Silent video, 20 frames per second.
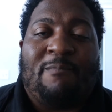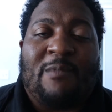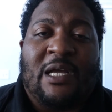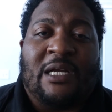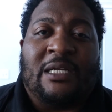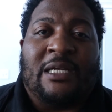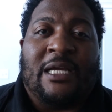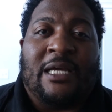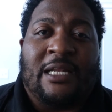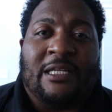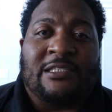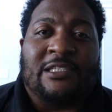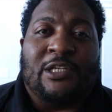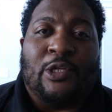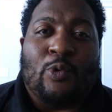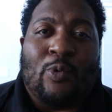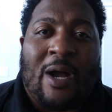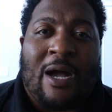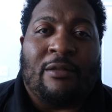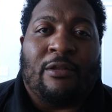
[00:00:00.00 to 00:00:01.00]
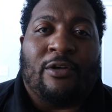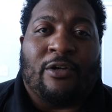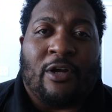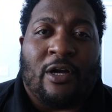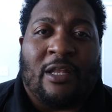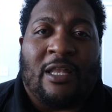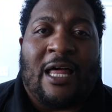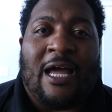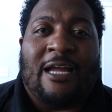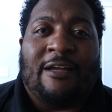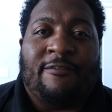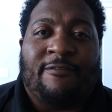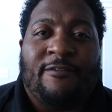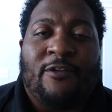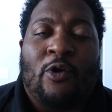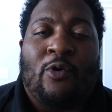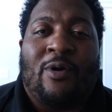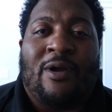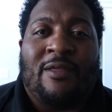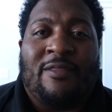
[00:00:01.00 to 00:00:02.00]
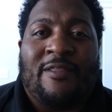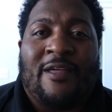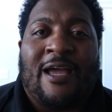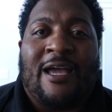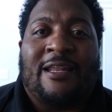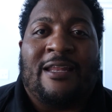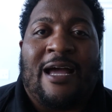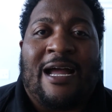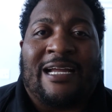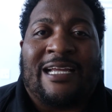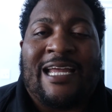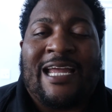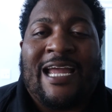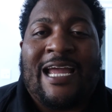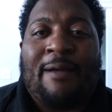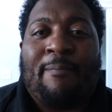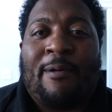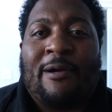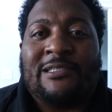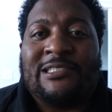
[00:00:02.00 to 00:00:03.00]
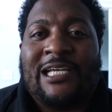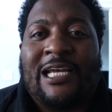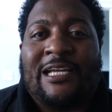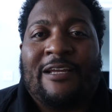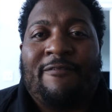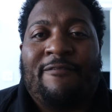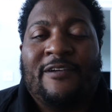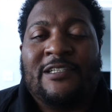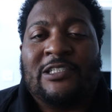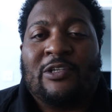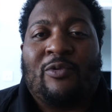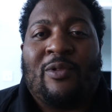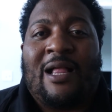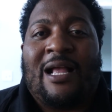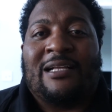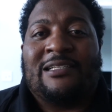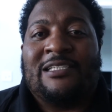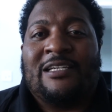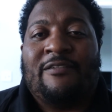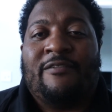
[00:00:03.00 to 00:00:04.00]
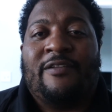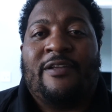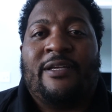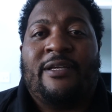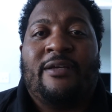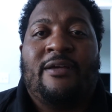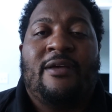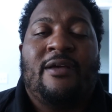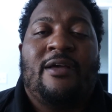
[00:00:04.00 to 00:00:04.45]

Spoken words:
again, it's a new outlook on life, knowing that I can partake in physical activity